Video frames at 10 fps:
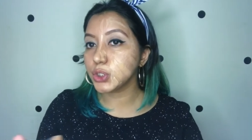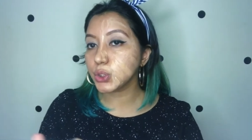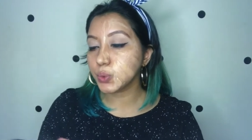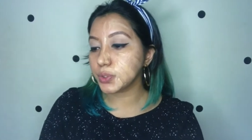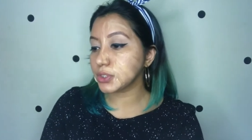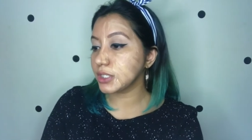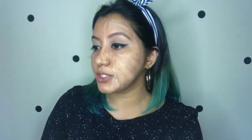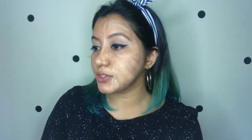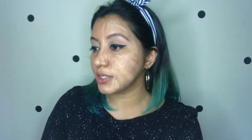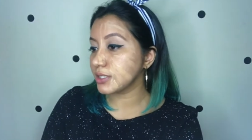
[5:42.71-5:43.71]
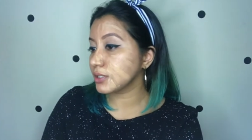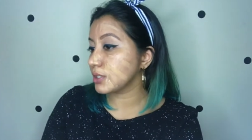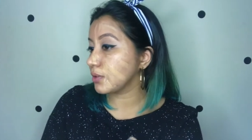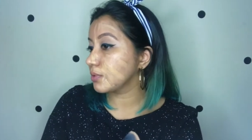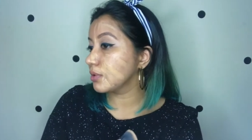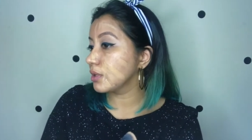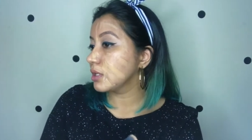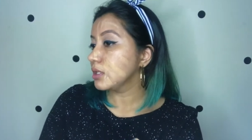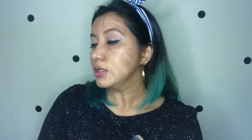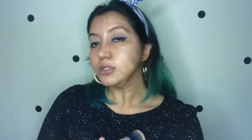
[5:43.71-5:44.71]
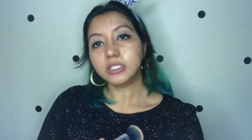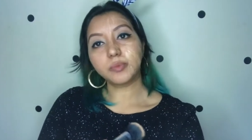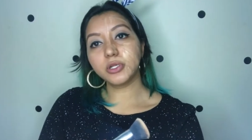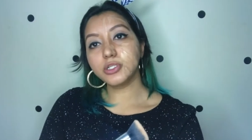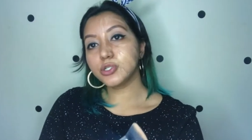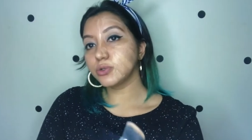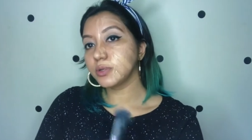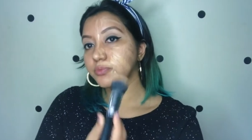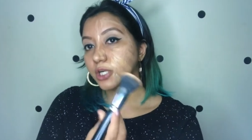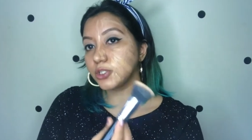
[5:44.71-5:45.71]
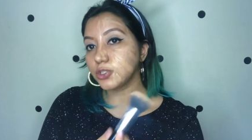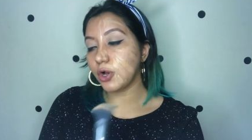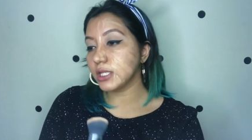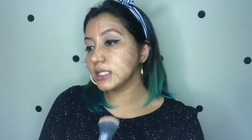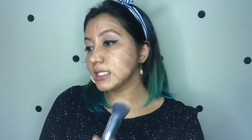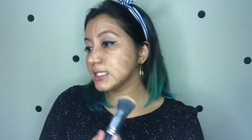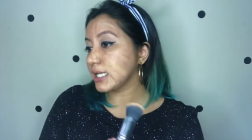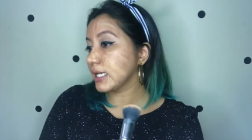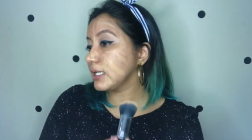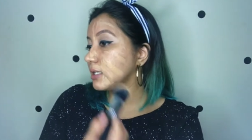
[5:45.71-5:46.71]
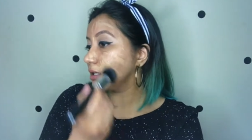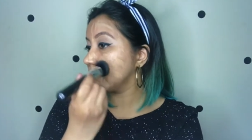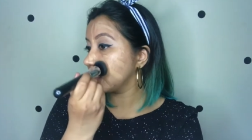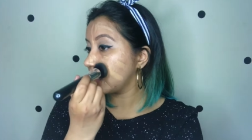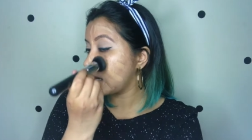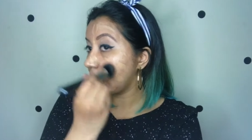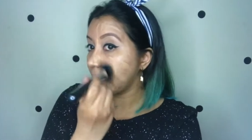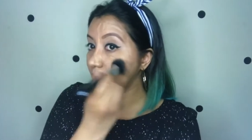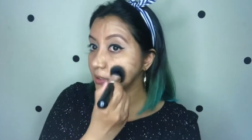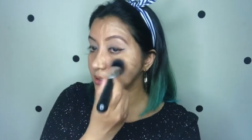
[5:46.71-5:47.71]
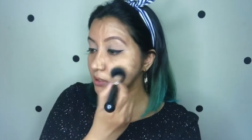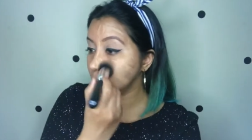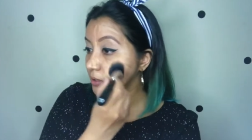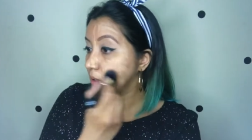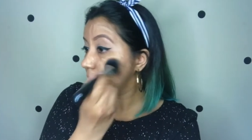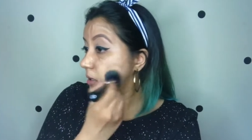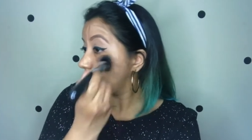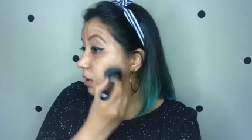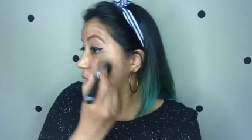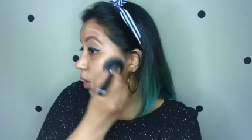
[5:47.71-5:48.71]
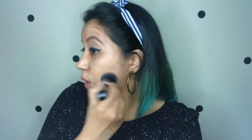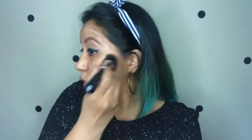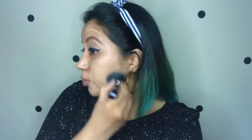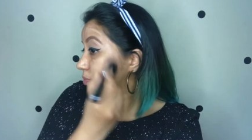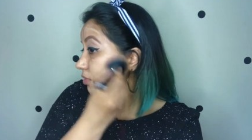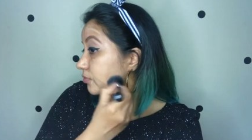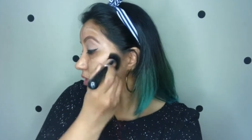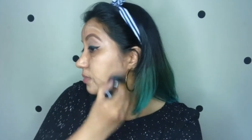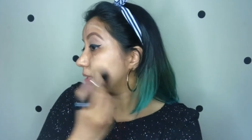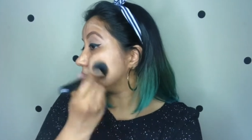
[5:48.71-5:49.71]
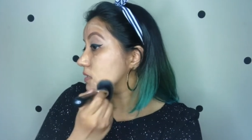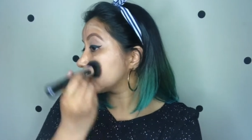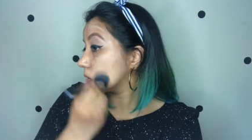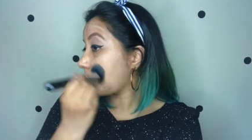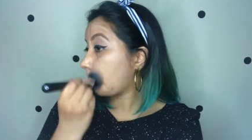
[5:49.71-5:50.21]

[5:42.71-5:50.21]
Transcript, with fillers: just want to let you guys know. So I'm going to do the brush on this side and hope for the best.